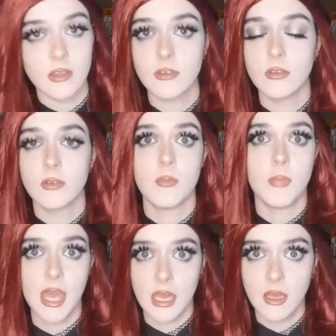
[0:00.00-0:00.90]
he
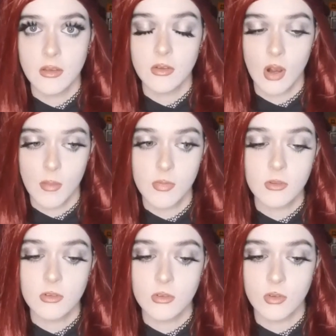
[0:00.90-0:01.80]
starts begging
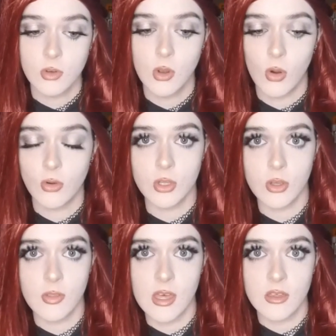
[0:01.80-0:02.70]
Krampus
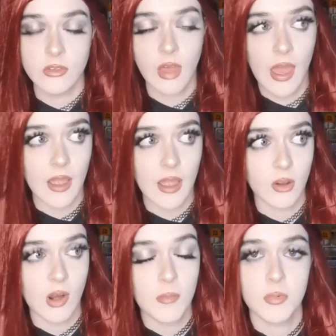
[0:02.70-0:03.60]
to not do
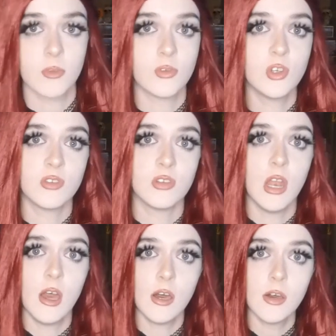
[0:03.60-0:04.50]
this, and
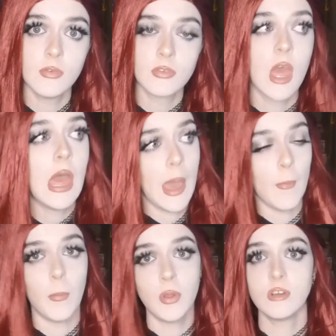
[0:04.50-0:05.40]
Krampus just
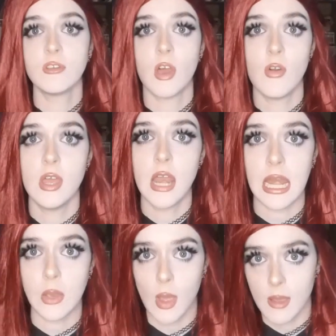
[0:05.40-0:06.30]
laughs and
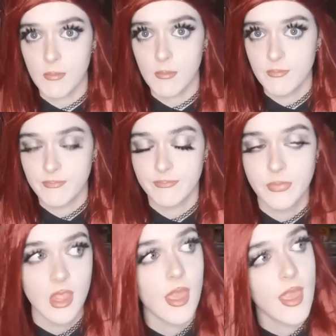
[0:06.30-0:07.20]
pushes her in
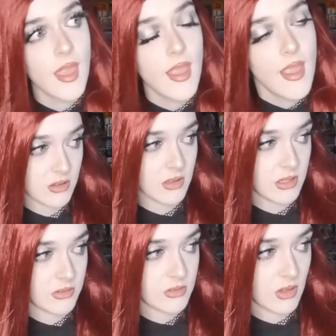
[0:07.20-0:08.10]
anyway.
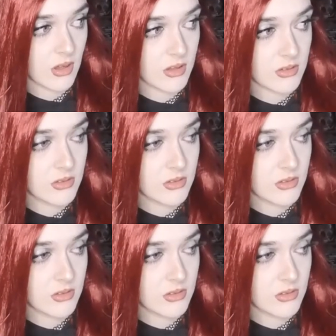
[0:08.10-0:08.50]
Basically,